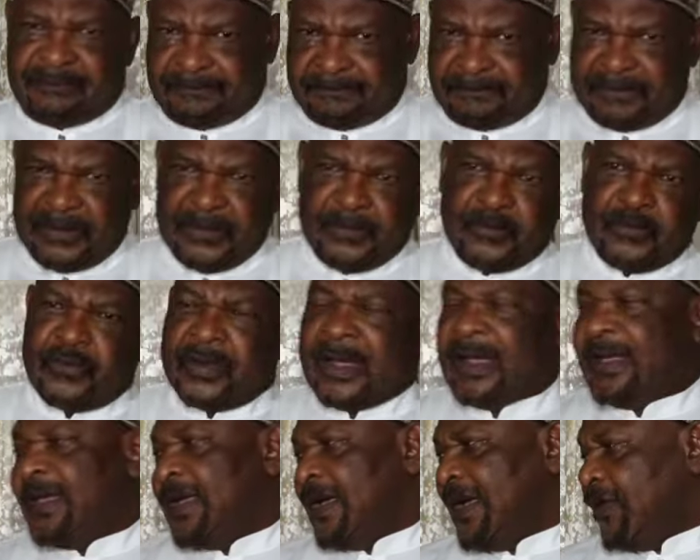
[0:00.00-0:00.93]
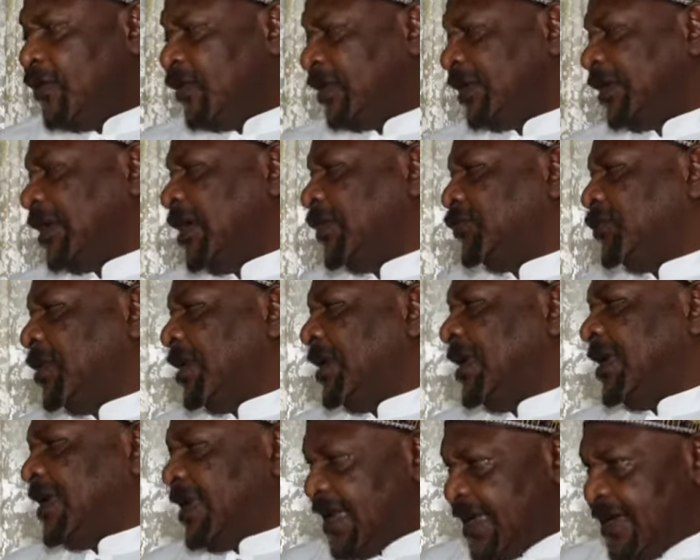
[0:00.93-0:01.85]
people who were here
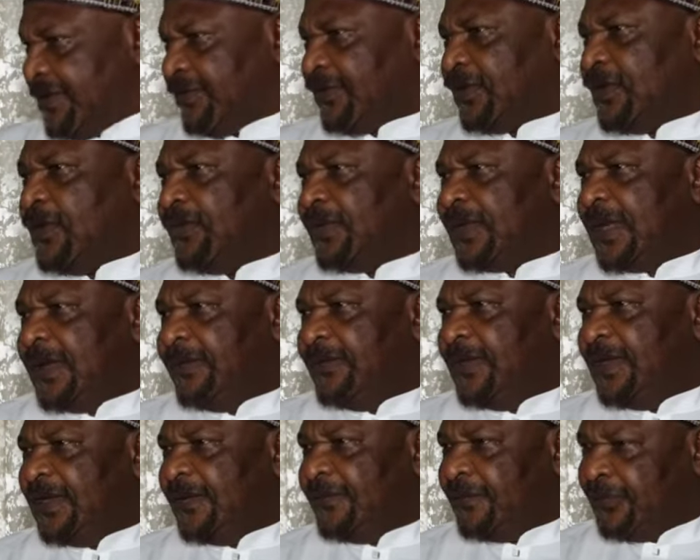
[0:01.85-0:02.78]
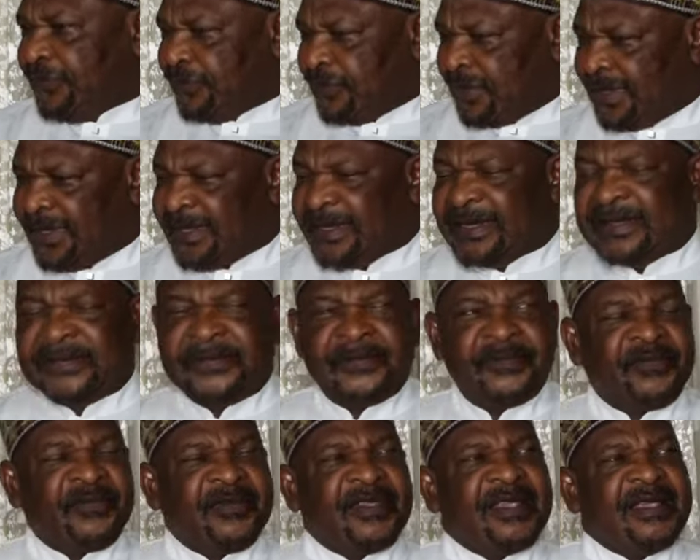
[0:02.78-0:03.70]
actually came. Some came individually,
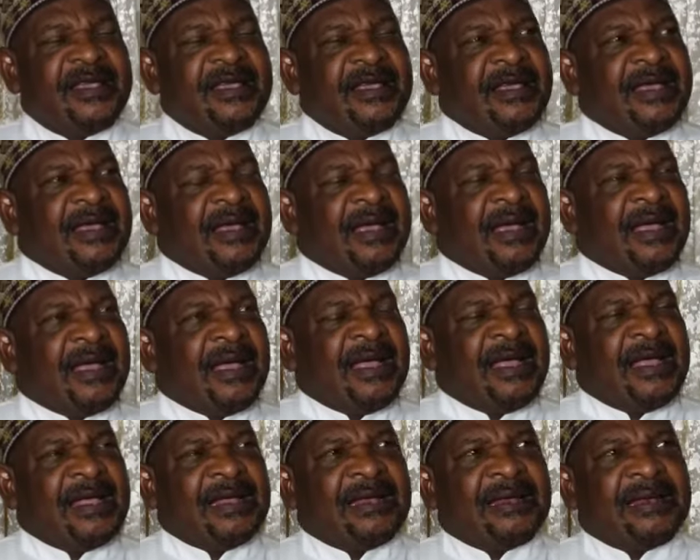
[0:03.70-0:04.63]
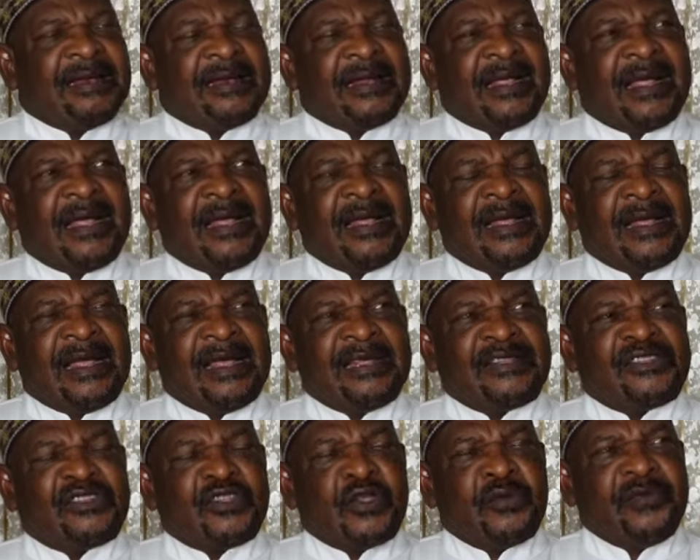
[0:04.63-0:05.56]
and
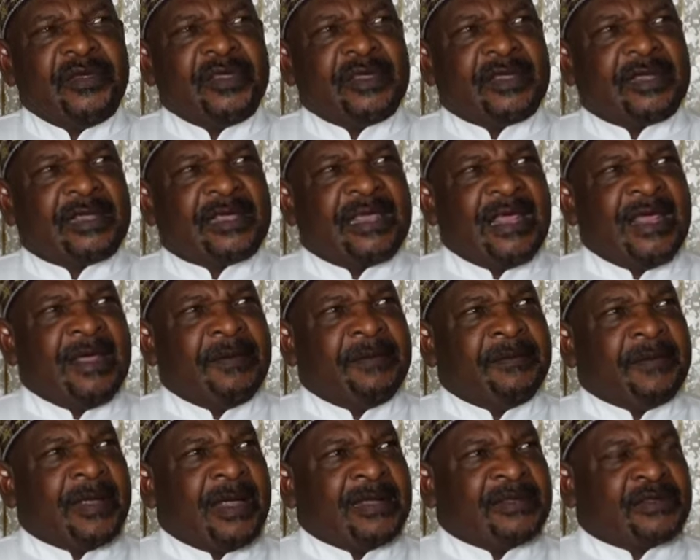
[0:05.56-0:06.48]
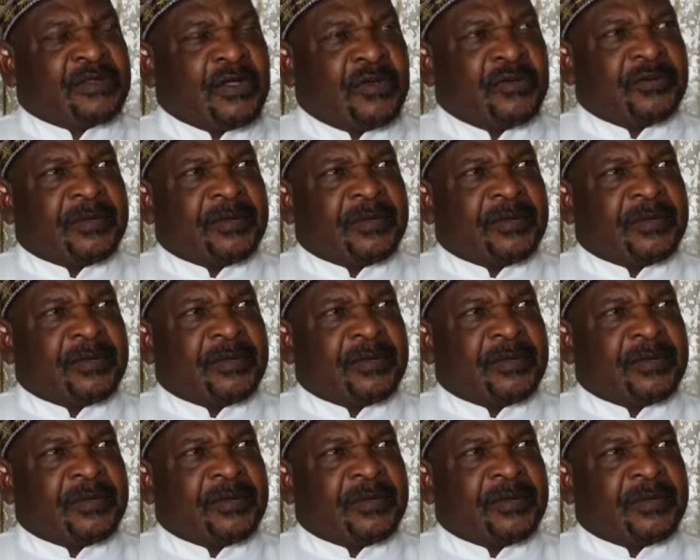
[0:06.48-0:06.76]
some came as